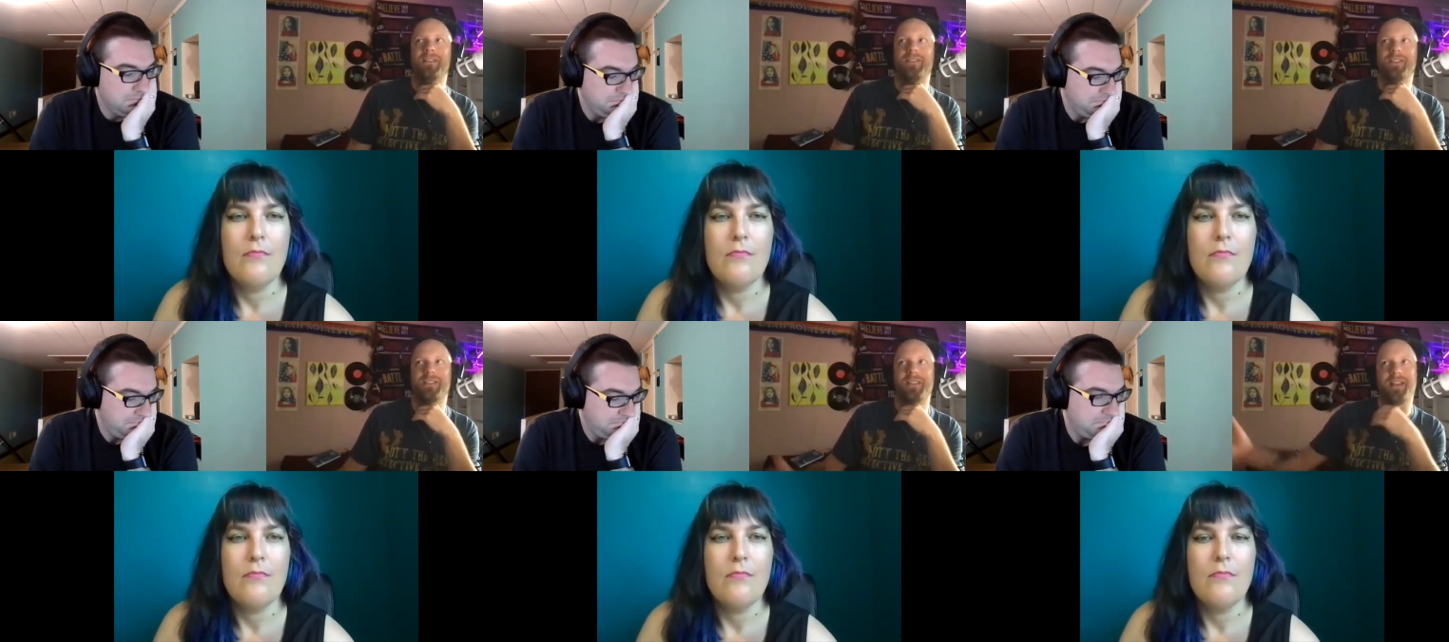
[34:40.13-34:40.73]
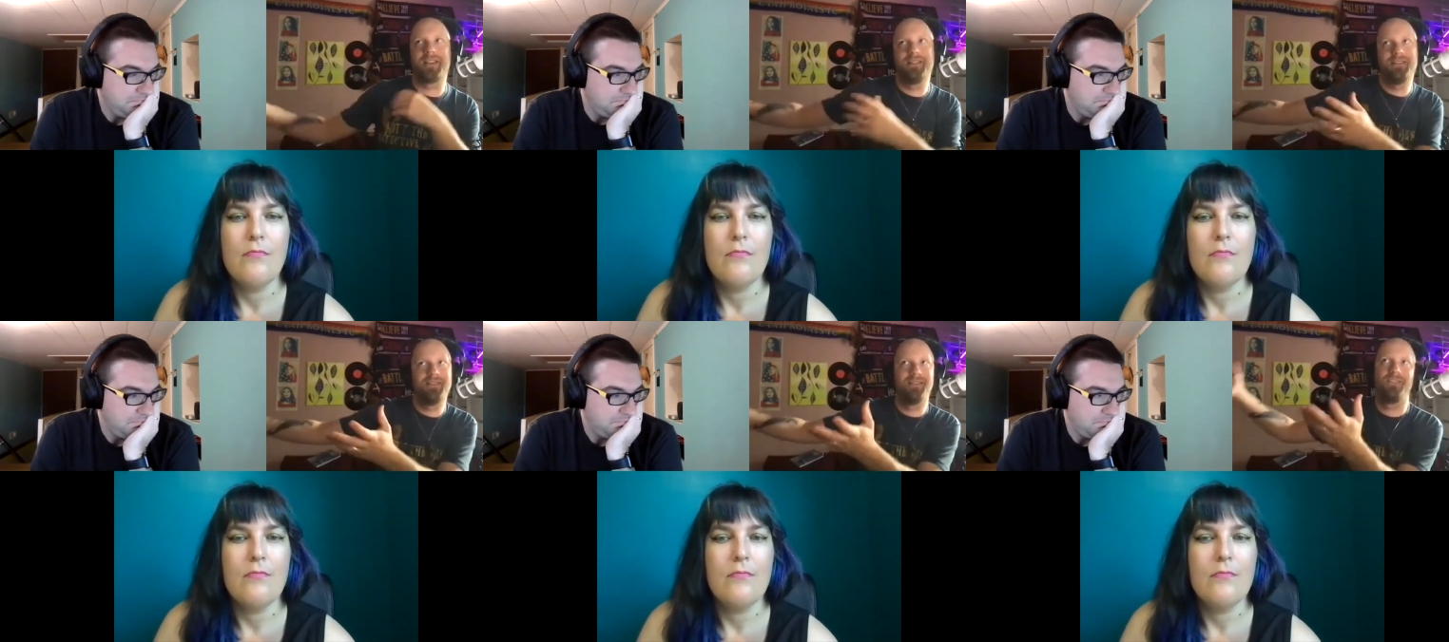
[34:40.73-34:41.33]
Speaker 1: this like
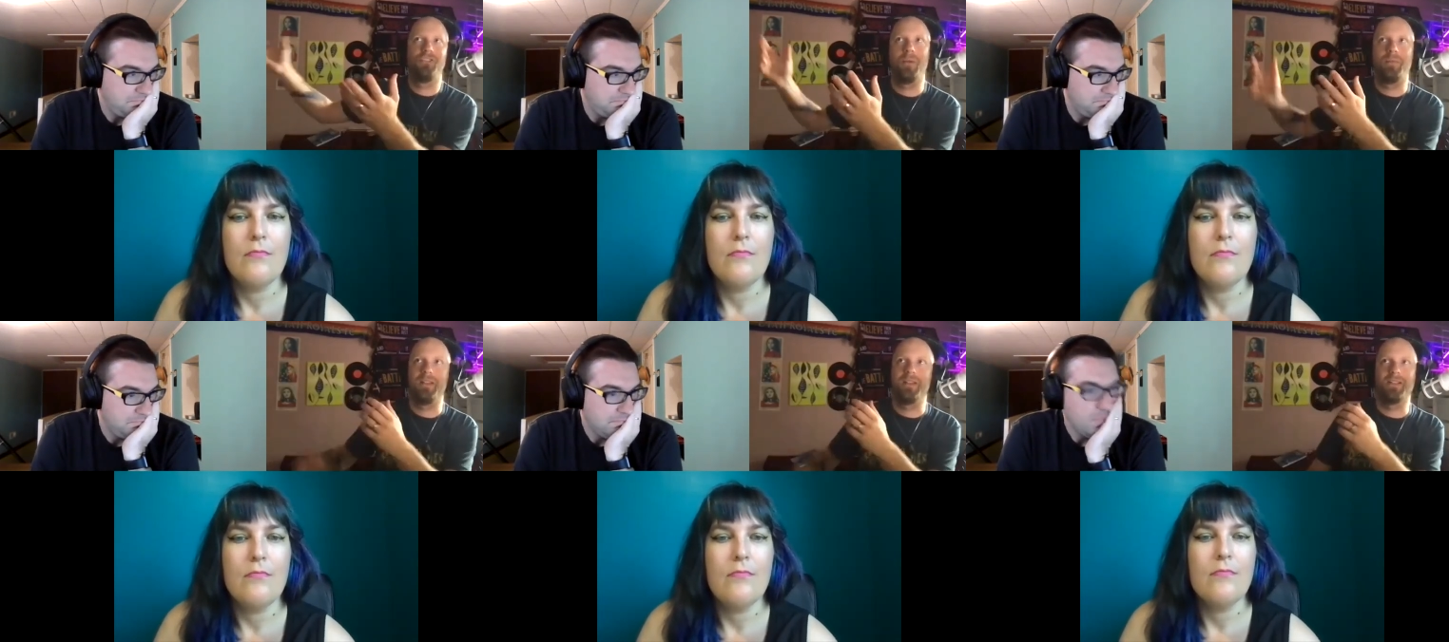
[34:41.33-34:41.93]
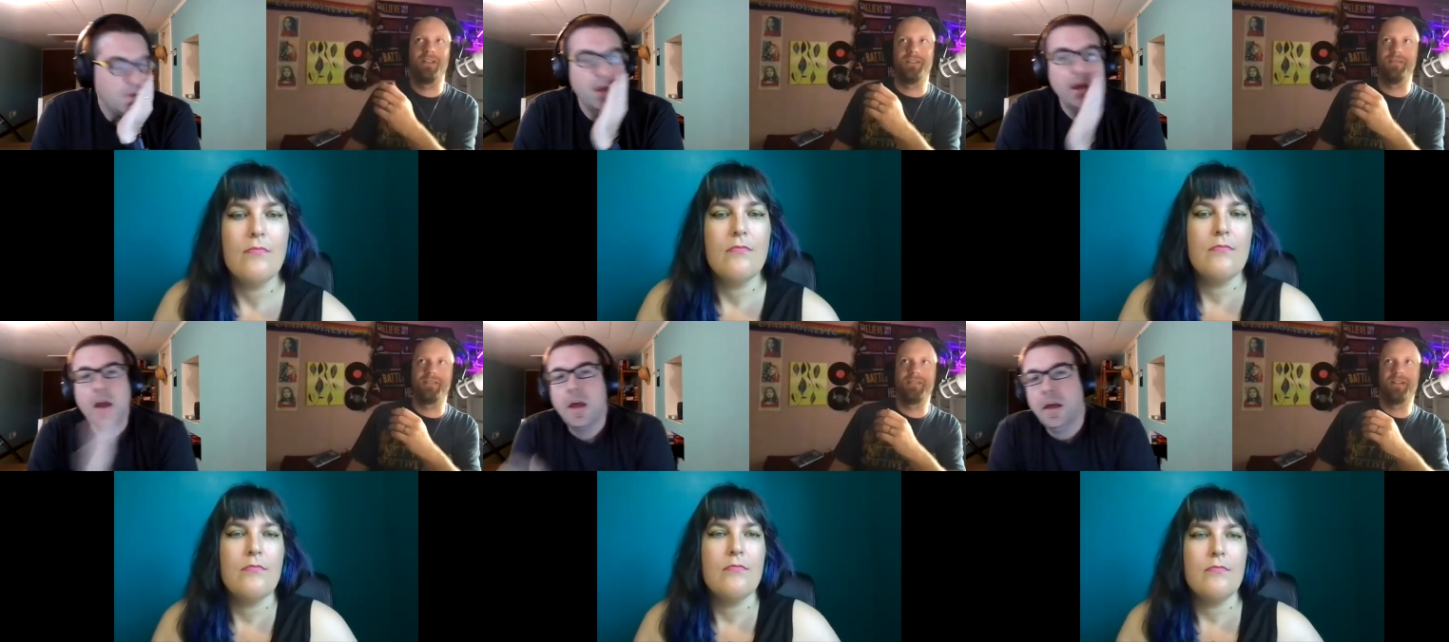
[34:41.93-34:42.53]
Japanese
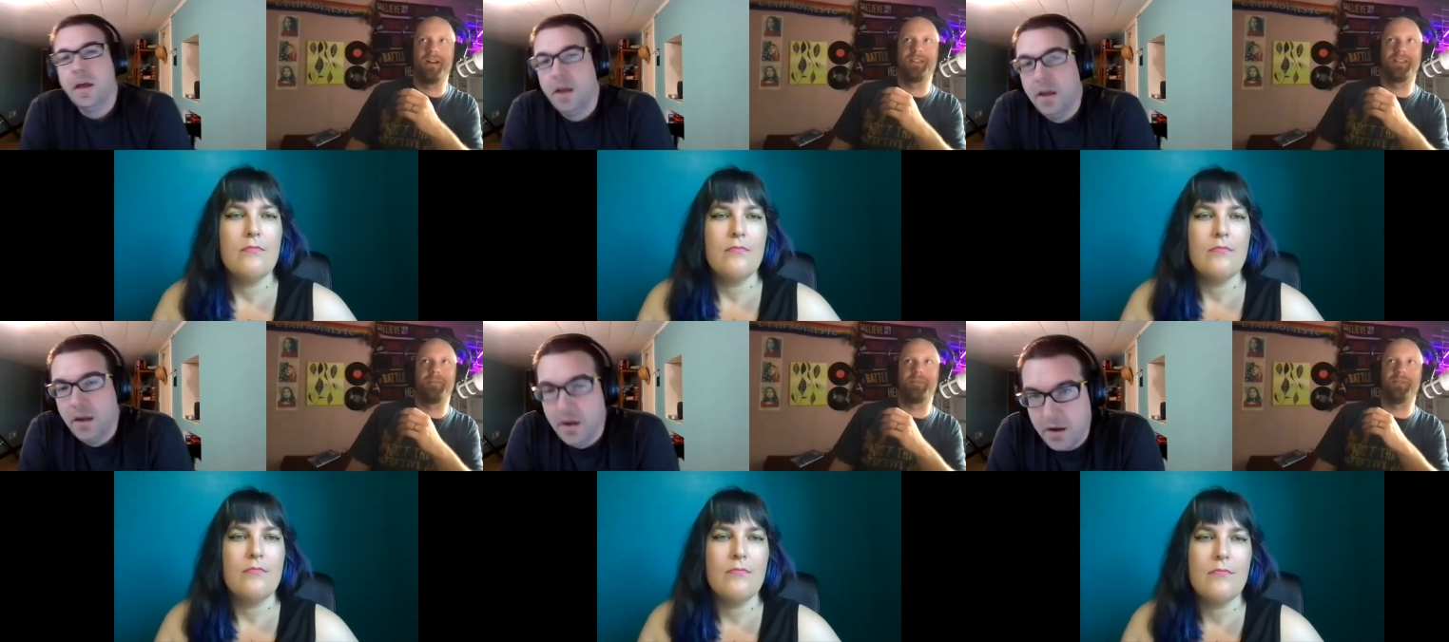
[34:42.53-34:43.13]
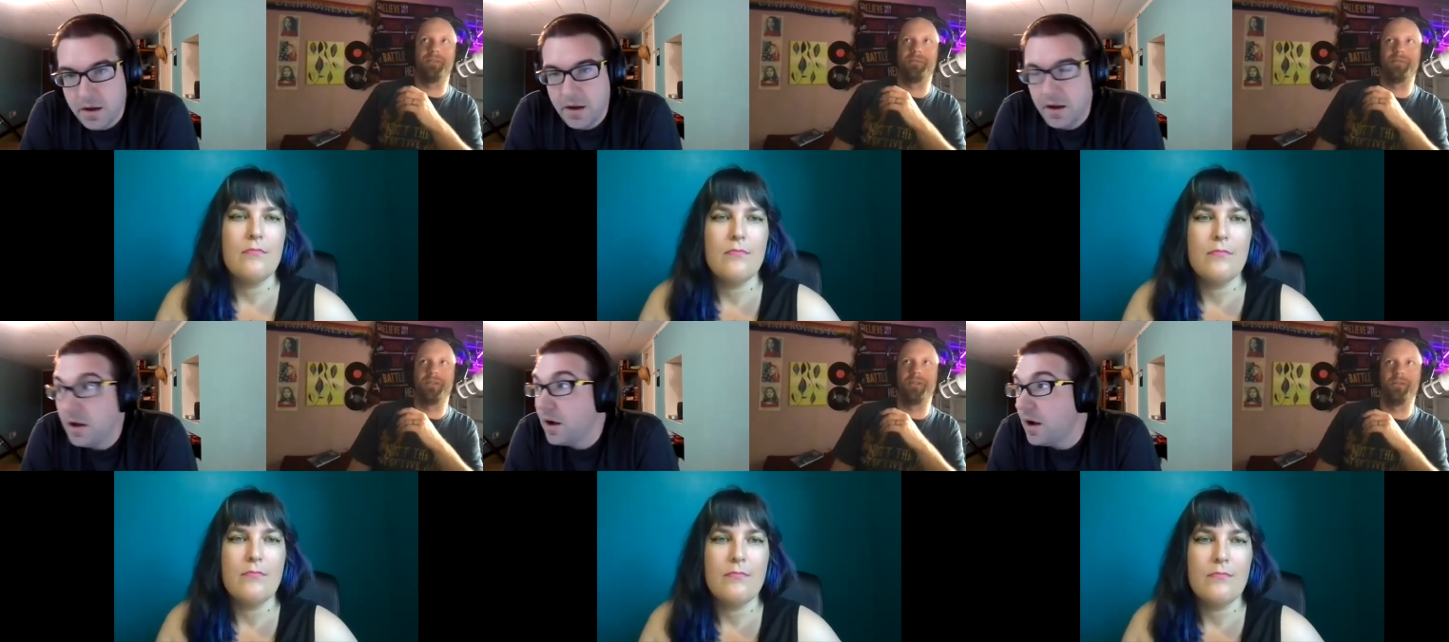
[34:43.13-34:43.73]
con- concept of
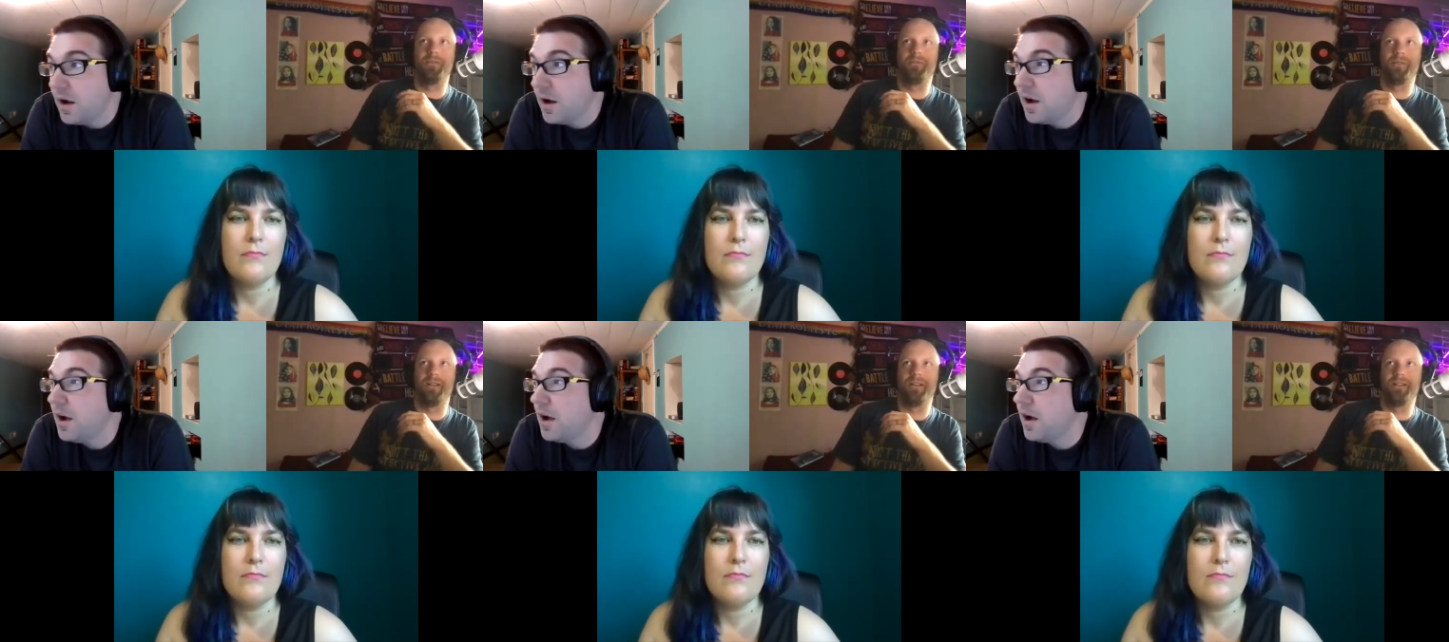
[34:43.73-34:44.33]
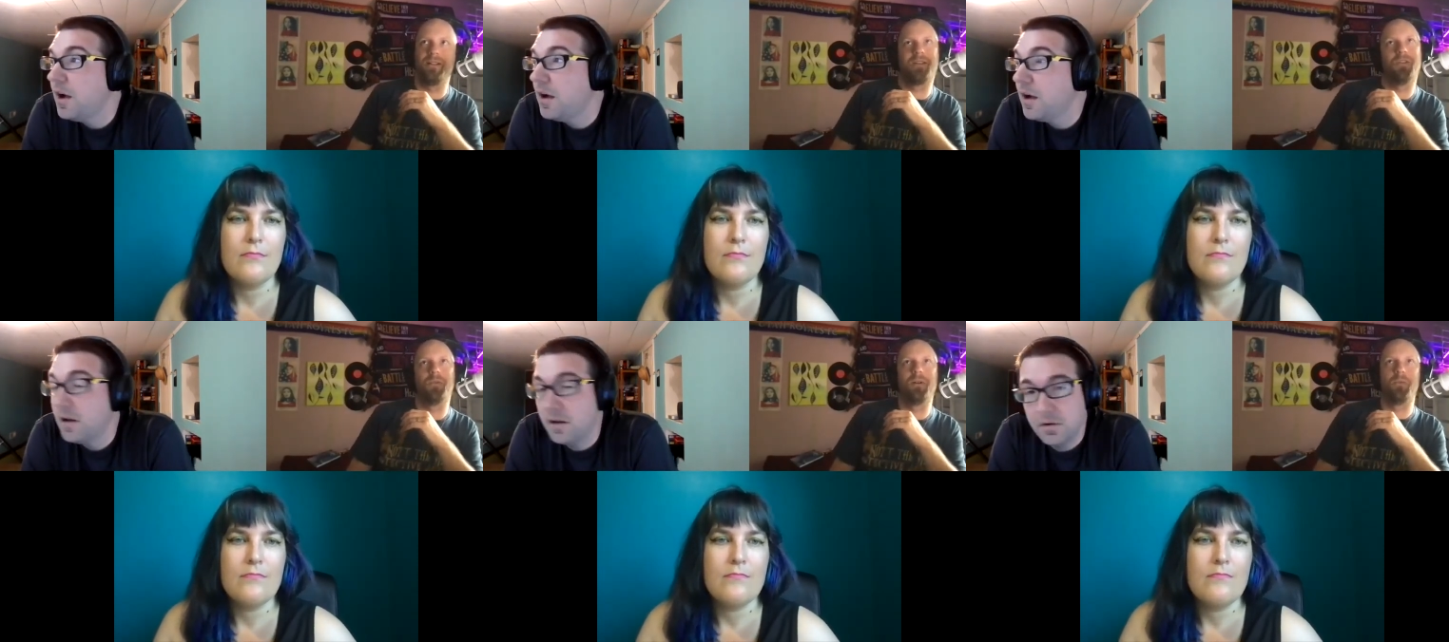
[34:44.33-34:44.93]
of uh, I don't
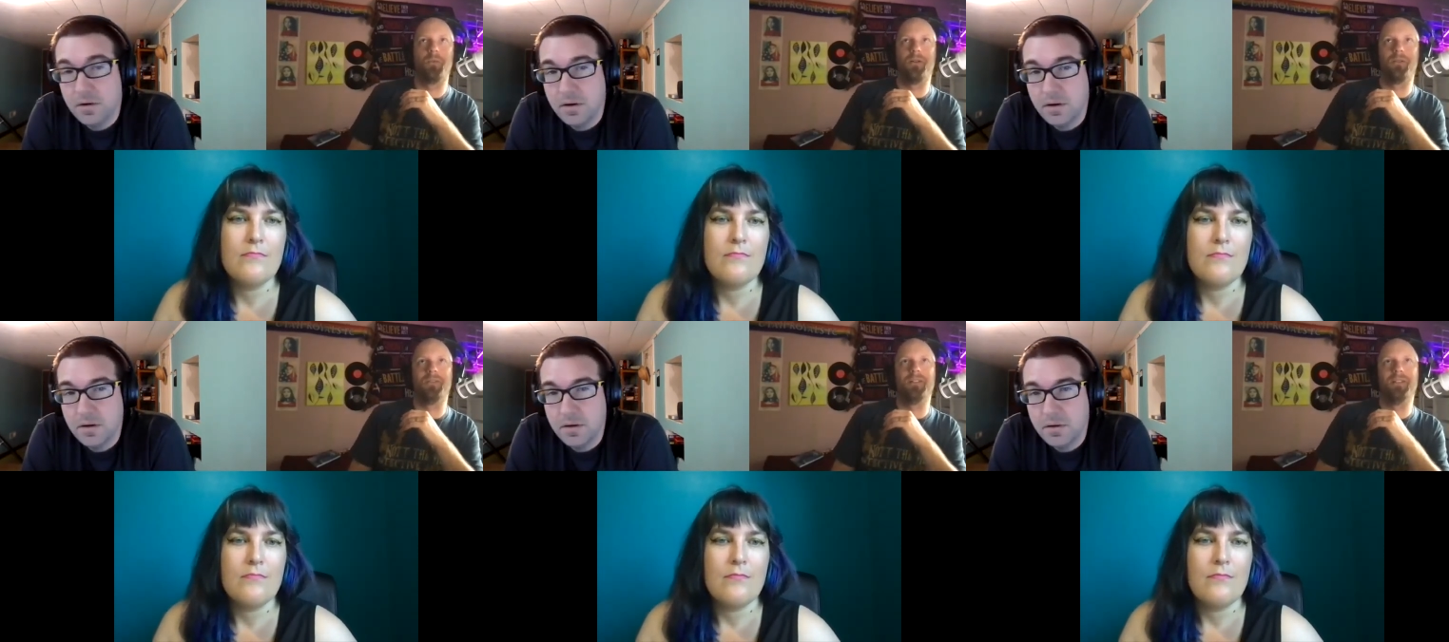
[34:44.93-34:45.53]
know a well